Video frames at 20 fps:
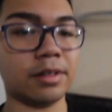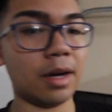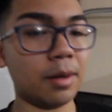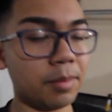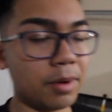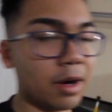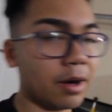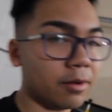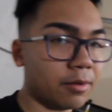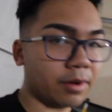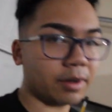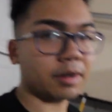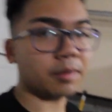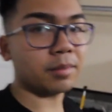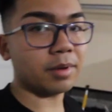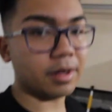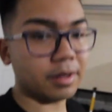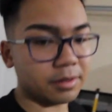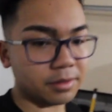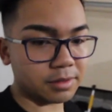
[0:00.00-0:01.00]
I probably
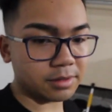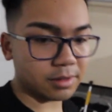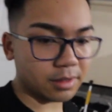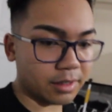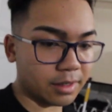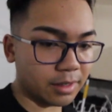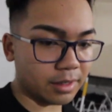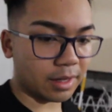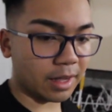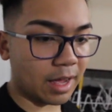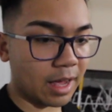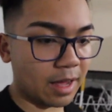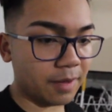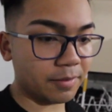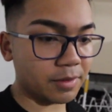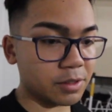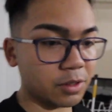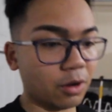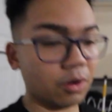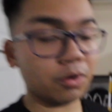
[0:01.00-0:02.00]
recommend to
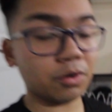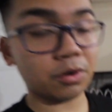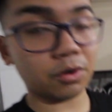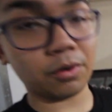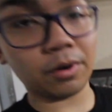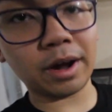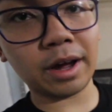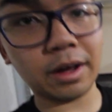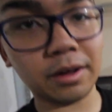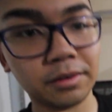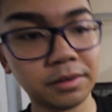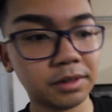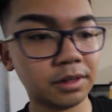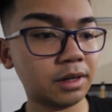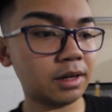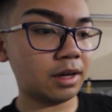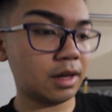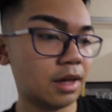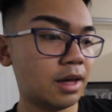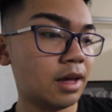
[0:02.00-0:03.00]
have its own ground
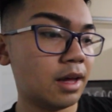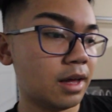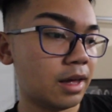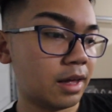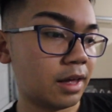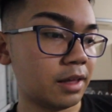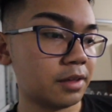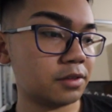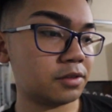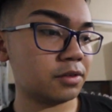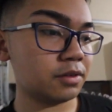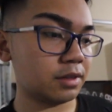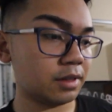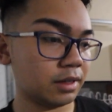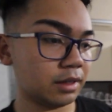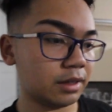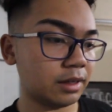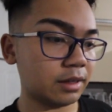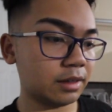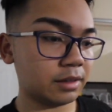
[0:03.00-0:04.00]
into
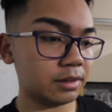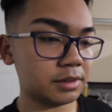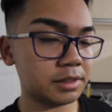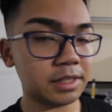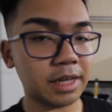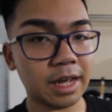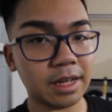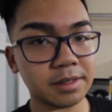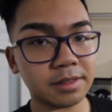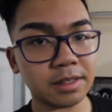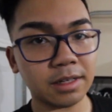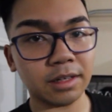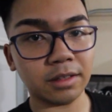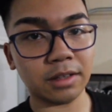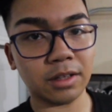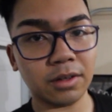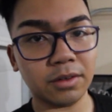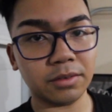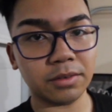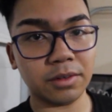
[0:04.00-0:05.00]
the chassis
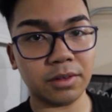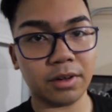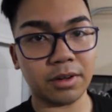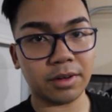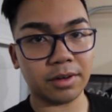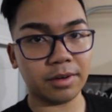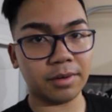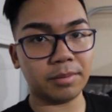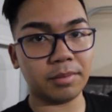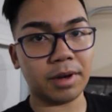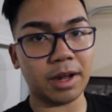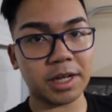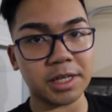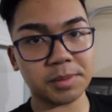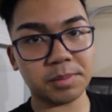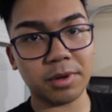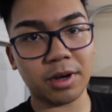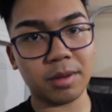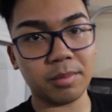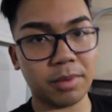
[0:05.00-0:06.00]
alone on
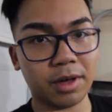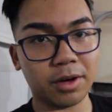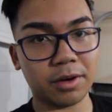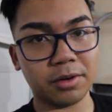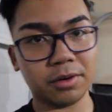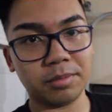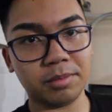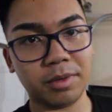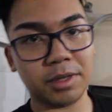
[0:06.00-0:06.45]
nice bare metal.